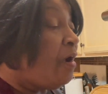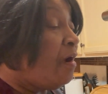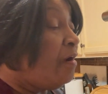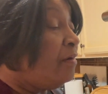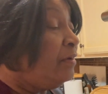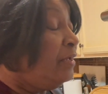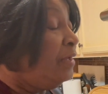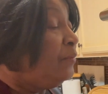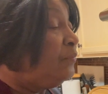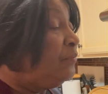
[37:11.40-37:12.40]
are.
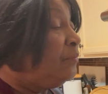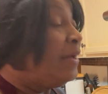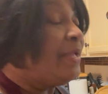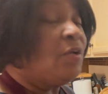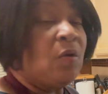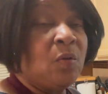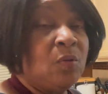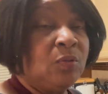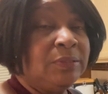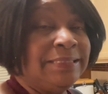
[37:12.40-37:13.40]
My
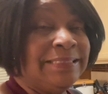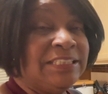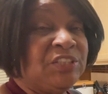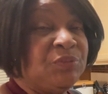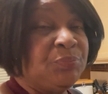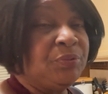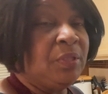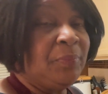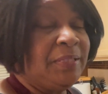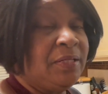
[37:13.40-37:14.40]
goal is to put
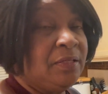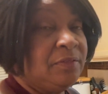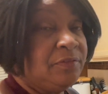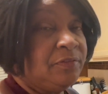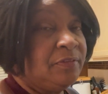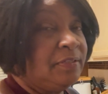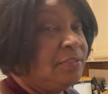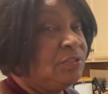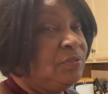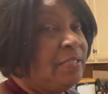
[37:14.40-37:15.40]
up enough
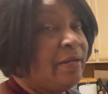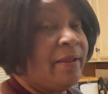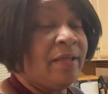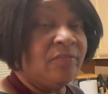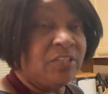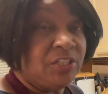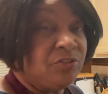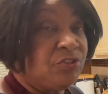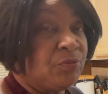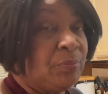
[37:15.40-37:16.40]
so that I have a
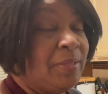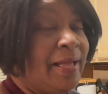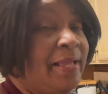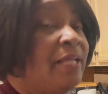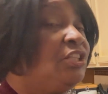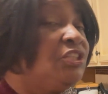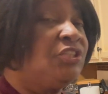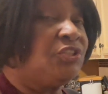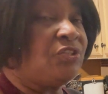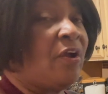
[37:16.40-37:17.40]
year's supply. I
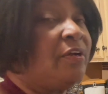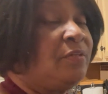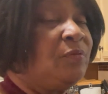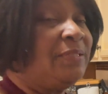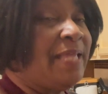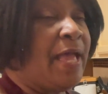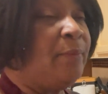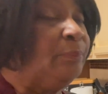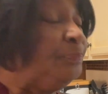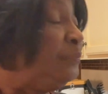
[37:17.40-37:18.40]
just started with
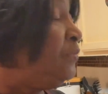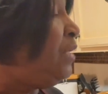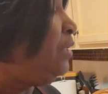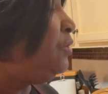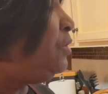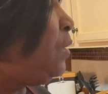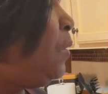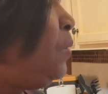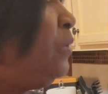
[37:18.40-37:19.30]
that. So